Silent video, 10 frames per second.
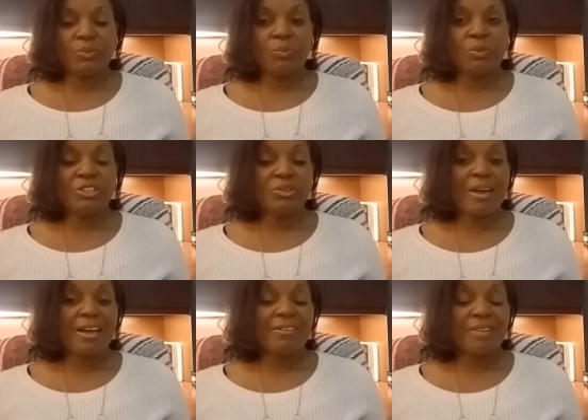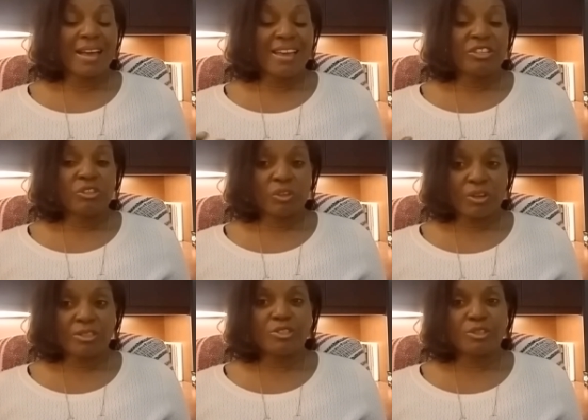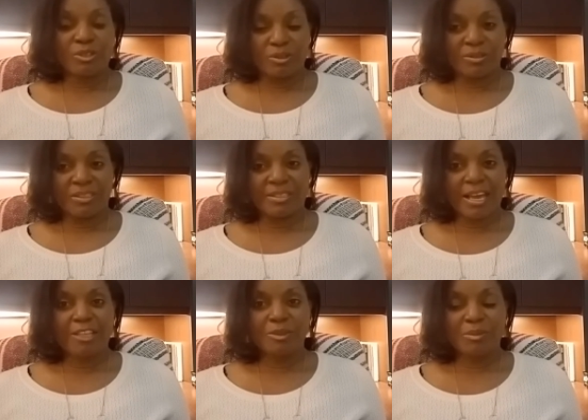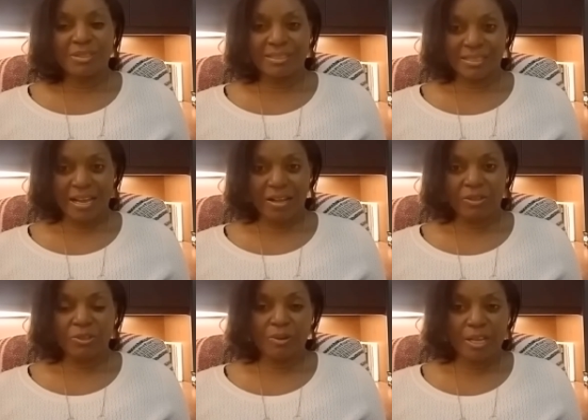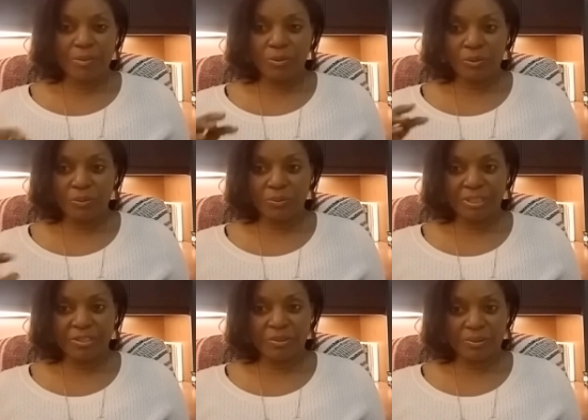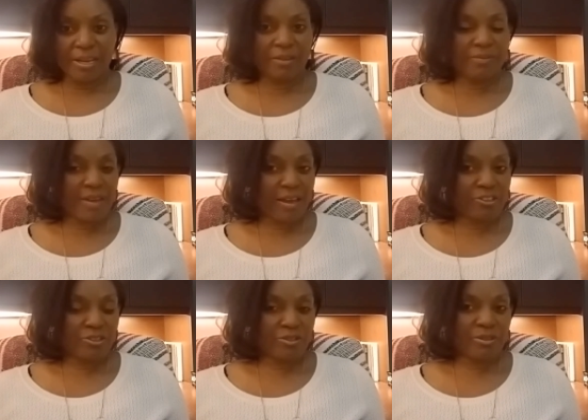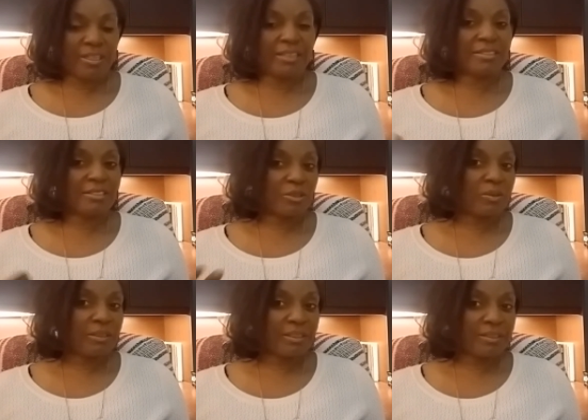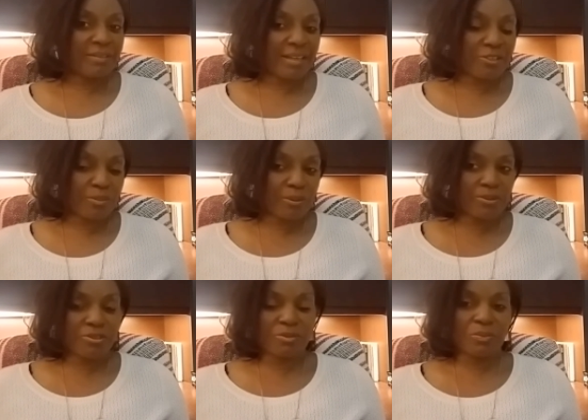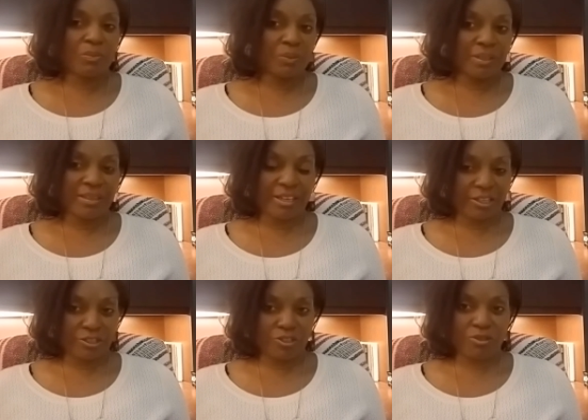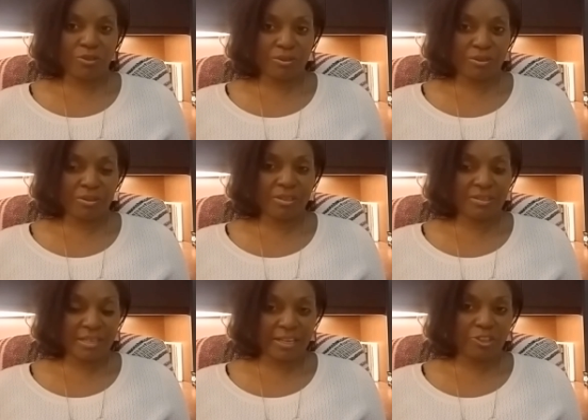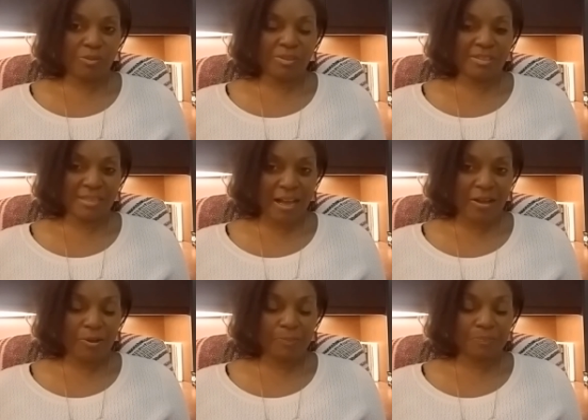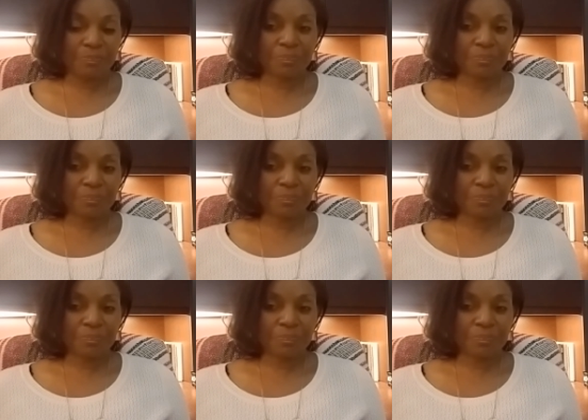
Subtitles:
when you have a learned secure attachment style, you're able to redirect faster and still live as a person with a secure attachment style.